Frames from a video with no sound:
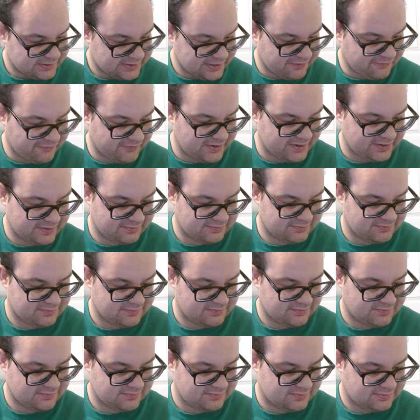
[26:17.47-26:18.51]
They fight
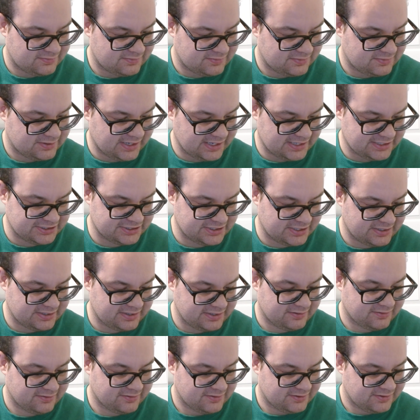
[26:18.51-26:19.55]

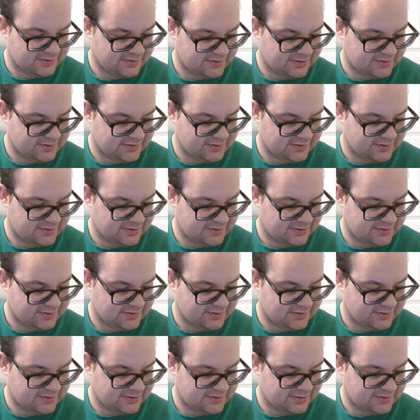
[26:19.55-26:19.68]
Nightshade,